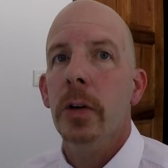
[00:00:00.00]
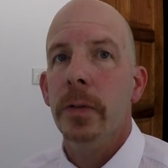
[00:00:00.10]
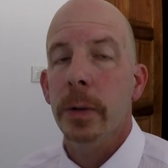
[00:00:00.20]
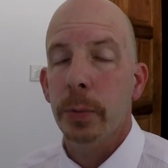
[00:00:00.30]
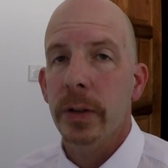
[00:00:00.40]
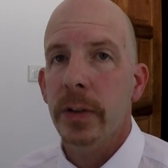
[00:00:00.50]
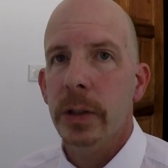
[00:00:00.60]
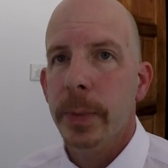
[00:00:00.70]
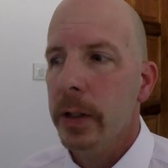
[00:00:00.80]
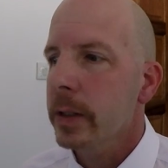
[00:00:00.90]
over the
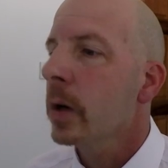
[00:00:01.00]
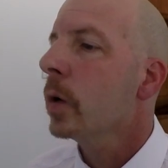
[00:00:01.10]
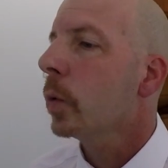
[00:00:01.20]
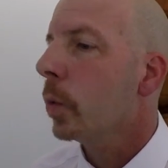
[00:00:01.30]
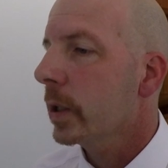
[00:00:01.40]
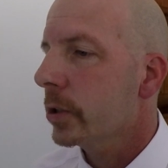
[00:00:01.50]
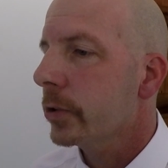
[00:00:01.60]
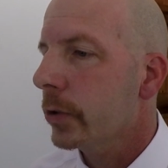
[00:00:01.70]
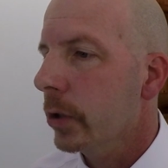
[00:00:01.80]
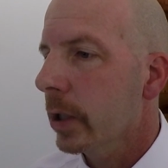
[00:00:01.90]
previous period, which
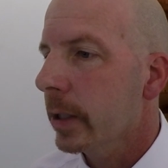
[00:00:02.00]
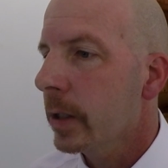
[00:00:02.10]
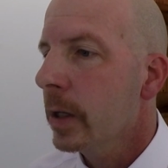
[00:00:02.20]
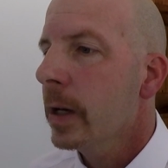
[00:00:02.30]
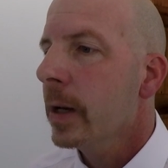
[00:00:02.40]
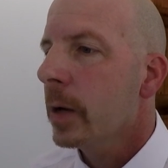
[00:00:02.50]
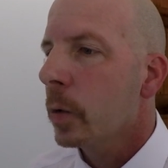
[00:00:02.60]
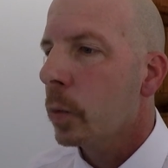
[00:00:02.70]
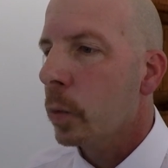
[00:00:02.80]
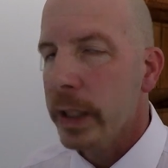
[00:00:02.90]
is good.
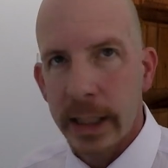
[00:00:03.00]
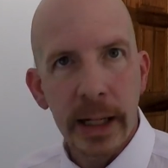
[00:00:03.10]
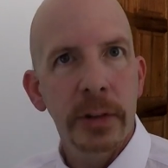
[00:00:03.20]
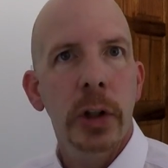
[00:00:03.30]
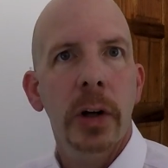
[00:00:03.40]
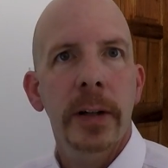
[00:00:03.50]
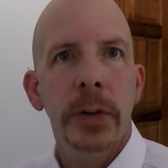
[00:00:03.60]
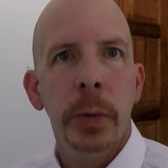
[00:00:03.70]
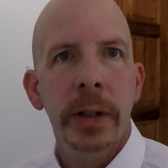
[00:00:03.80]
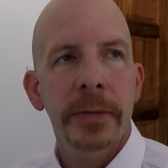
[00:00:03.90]
We did have a target of
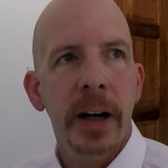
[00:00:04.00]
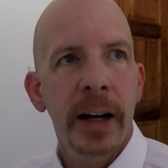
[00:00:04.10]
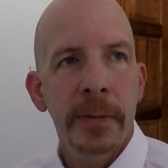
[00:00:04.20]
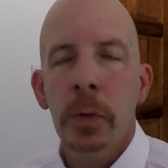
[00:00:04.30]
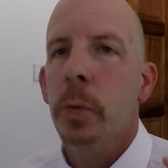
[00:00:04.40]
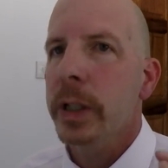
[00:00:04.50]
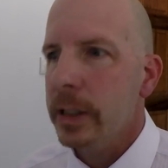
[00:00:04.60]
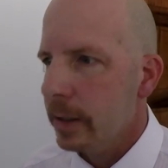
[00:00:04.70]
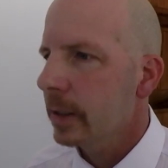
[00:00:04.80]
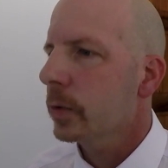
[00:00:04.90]
25. We
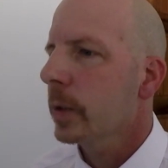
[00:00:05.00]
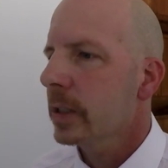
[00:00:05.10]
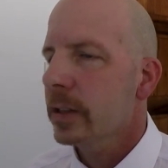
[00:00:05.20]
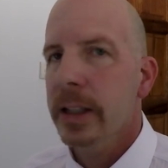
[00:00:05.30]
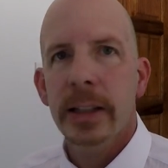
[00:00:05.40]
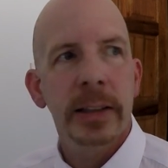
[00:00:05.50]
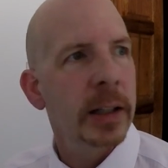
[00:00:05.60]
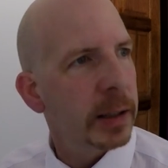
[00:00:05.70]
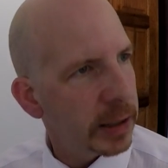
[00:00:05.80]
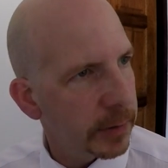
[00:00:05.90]
did hit 26.
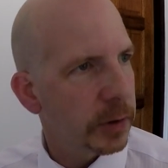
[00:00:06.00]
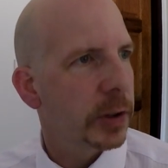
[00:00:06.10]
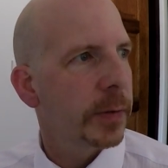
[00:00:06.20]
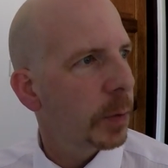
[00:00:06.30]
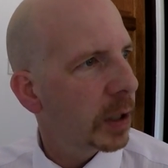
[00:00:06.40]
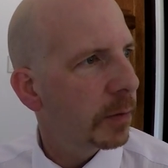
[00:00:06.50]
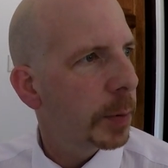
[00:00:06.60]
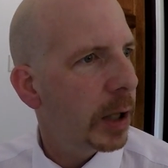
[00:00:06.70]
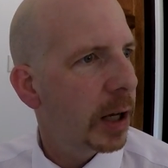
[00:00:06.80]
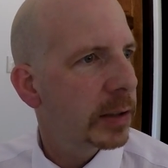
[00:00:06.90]
Give yourself a round of
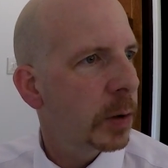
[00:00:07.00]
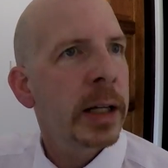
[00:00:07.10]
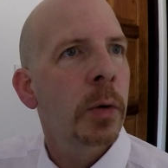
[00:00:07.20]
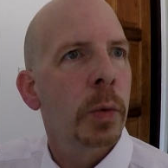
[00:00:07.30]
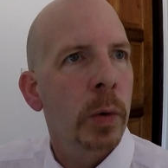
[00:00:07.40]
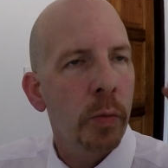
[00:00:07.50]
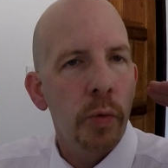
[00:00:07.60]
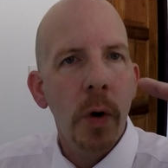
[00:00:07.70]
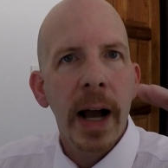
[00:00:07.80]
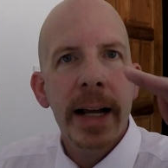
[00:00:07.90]
applause. We're
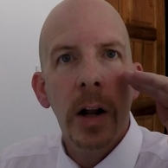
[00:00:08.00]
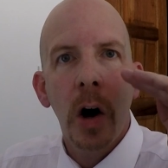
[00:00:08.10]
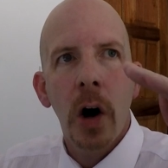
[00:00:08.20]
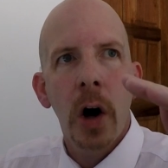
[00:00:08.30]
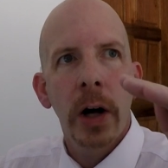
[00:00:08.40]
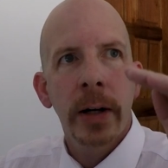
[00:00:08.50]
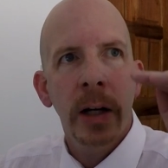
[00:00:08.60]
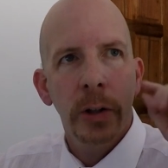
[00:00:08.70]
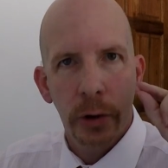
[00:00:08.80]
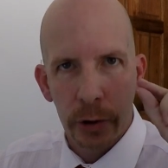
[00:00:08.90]
right
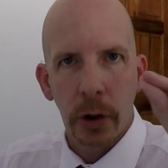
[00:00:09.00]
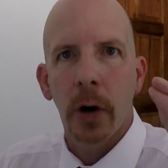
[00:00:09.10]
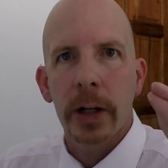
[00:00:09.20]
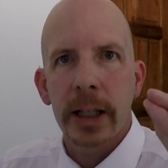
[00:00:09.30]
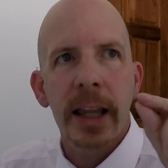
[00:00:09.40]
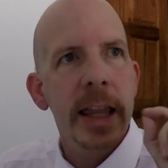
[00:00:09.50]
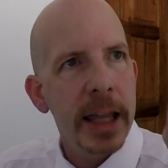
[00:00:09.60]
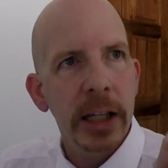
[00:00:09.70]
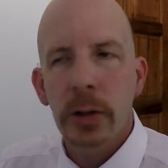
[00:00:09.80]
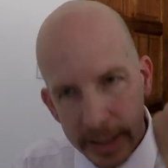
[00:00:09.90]
on target.
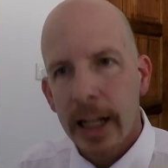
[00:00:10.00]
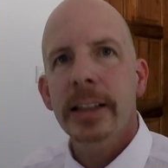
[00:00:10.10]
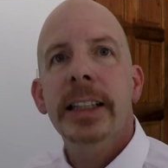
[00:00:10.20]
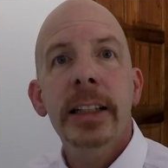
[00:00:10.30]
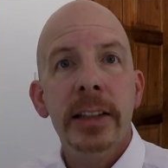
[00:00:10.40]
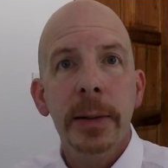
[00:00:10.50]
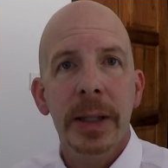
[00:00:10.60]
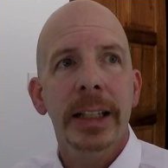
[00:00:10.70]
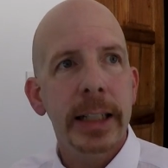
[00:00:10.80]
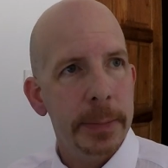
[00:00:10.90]
Thank you. Now let's get into some of
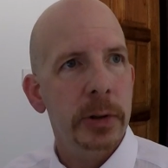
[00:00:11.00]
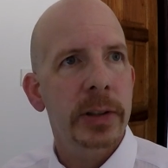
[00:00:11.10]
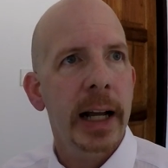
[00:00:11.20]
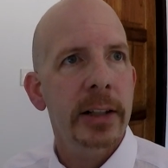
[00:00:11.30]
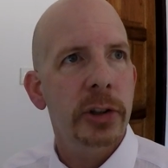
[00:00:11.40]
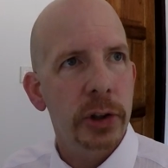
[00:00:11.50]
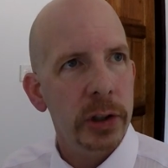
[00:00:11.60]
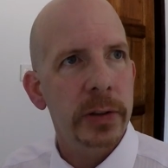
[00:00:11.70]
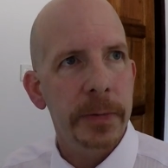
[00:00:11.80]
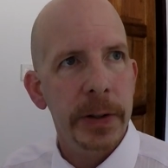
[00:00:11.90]
the deeper stats,
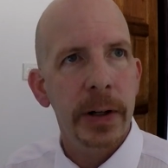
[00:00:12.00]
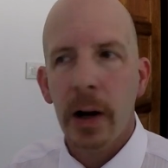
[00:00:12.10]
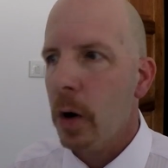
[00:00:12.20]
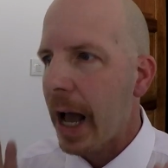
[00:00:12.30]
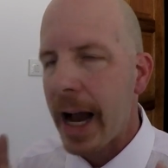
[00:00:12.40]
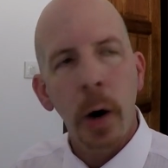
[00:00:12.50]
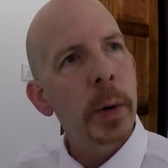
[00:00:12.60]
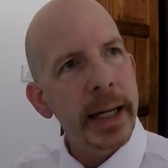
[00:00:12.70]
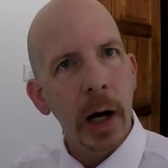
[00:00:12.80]
just to figure out how we